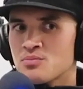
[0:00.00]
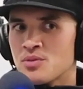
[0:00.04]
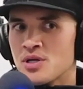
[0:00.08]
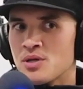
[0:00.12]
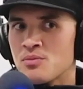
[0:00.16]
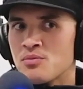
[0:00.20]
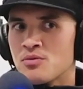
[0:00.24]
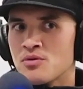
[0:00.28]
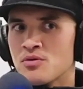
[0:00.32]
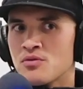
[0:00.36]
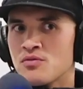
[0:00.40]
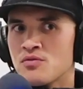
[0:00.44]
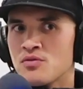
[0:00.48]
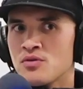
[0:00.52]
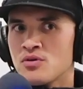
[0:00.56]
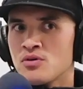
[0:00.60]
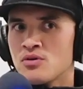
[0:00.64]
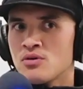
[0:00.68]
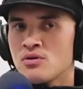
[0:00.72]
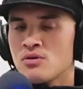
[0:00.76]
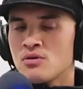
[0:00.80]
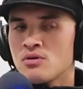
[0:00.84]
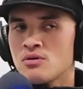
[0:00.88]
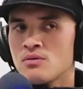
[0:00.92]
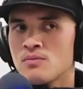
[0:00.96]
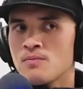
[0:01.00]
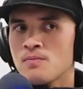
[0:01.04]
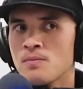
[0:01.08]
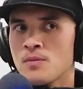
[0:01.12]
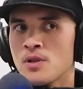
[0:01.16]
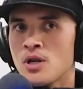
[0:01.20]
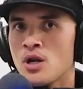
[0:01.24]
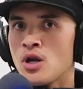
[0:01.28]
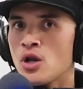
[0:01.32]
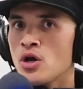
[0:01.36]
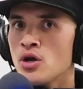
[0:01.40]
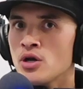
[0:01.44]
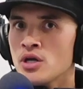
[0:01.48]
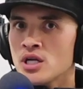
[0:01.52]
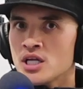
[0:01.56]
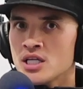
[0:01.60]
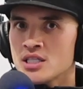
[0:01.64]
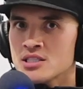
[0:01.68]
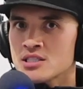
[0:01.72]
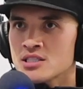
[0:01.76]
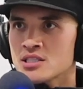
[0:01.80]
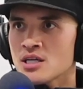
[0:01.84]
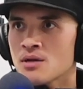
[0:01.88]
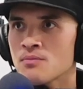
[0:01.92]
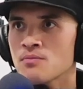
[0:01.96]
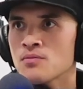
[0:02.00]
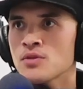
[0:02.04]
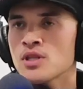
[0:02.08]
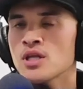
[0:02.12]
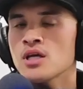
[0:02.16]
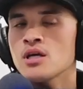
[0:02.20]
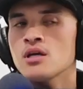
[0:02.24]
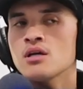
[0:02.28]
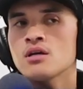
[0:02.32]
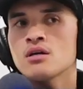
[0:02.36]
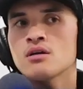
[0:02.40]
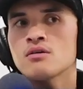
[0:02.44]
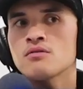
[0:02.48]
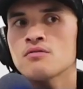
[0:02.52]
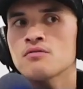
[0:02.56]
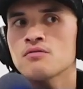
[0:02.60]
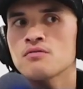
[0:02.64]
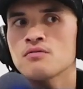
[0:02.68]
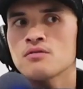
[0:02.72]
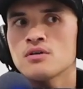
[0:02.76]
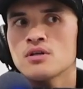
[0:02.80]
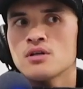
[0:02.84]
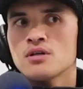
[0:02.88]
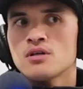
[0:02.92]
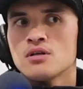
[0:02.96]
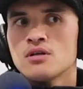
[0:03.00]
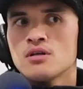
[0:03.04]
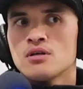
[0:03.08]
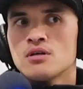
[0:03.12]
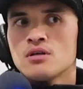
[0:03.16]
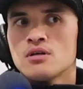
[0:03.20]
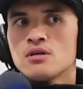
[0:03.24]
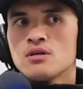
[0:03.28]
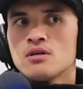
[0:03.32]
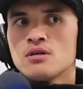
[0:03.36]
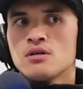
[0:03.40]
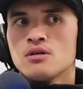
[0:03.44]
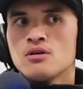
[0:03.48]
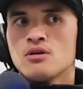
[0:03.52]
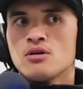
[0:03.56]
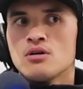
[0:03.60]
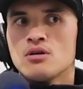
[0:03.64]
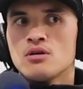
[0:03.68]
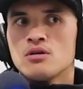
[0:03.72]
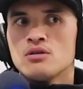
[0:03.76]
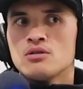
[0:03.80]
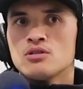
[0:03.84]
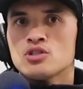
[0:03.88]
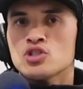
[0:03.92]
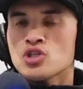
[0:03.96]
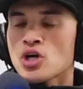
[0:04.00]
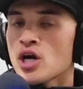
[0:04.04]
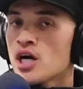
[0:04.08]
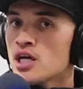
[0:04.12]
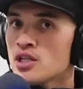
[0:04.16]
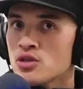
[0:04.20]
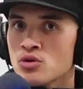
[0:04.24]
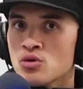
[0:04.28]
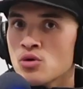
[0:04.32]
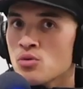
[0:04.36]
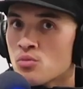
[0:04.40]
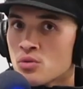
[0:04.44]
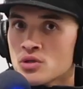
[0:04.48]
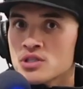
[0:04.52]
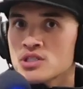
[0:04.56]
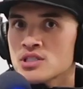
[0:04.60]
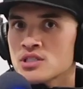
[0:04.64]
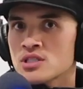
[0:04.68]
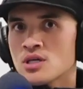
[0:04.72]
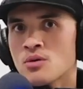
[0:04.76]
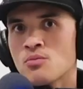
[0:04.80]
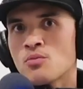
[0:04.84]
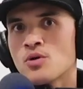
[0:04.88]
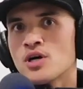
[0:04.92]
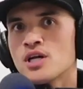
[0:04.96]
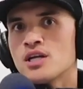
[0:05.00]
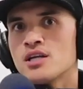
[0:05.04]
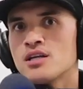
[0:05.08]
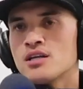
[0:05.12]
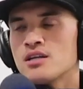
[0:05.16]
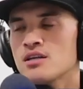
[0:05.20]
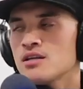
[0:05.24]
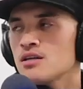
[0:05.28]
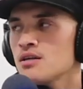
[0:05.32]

people, if you're learning something, try and do it with someone.